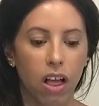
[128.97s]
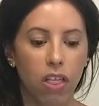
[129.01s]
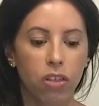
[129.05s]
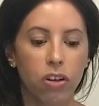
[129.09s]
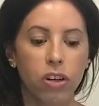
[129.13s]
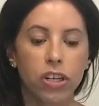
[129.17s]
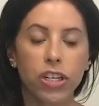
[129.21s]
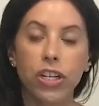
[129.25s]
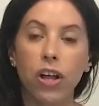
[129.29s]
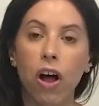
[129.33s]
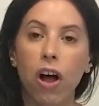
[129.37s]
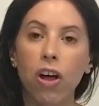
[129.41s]

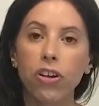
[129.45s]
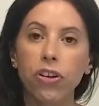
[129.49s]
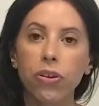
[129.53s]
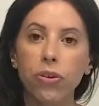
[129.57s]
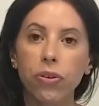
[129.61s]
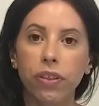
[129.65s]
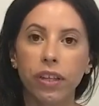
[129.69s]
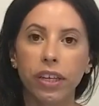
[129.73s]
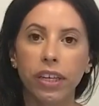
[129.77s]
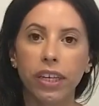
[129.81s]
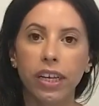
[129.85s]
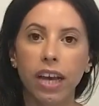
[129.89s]
There's
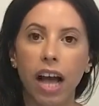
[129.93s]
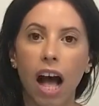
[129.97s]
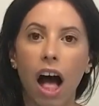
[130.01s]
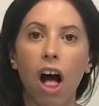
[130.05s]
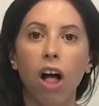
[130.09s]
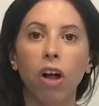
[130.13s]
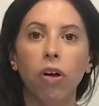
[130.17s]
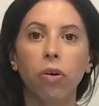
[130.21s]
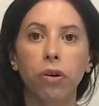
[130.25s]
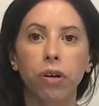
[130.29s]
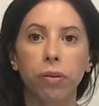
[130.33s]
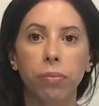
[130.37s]
also the
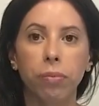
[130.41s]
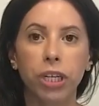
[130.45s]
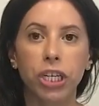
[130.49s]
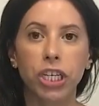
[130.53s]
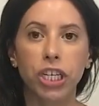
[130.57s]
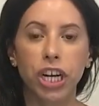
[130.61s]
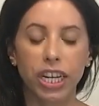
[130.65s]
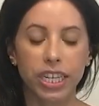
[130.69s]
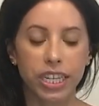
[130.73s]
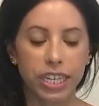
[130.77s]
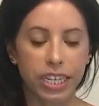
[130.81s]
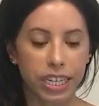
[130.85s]

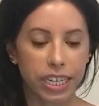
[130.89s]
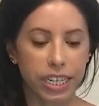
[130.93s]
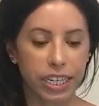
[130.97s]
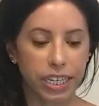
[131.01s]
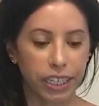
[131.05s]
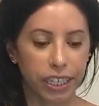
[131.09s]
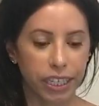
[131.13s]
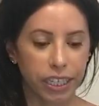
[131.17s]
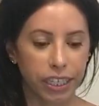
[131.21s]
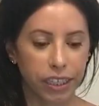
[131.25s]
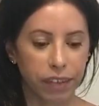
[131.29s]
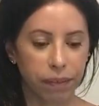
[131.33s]
Algorithmic Justice
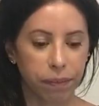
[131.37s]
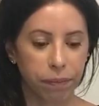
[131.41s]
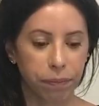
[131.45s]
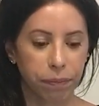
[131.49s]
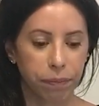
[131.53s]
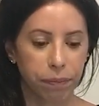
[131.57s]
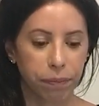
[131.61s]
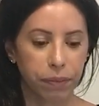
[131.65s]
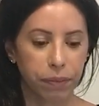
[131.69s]
League.